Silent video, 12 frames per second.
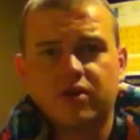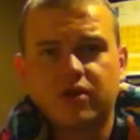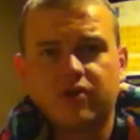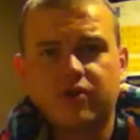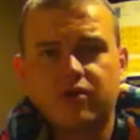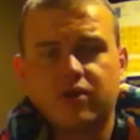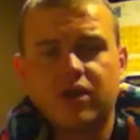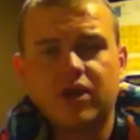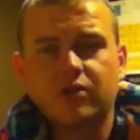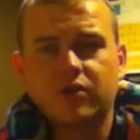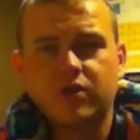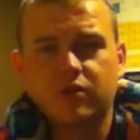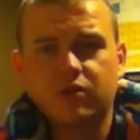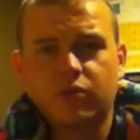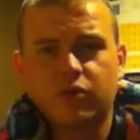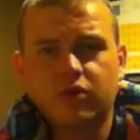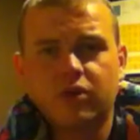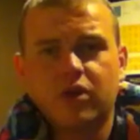If you're in anywhere with
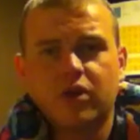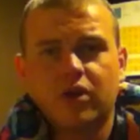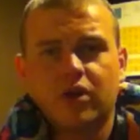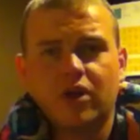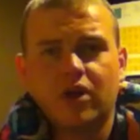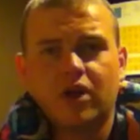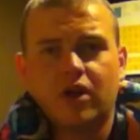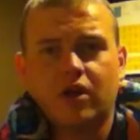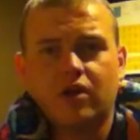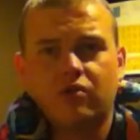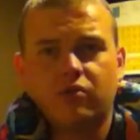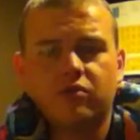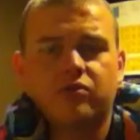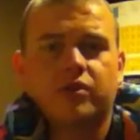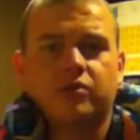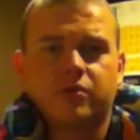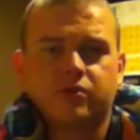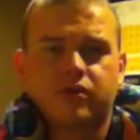wood, and when
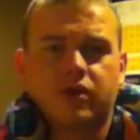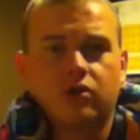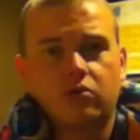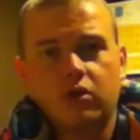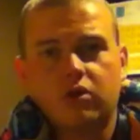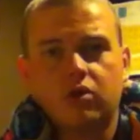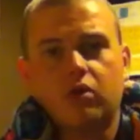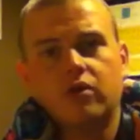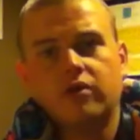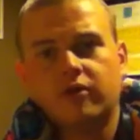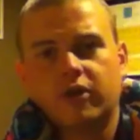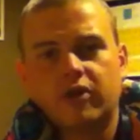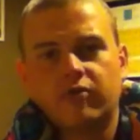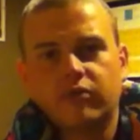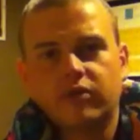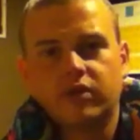some people say, but oh, you got to have wood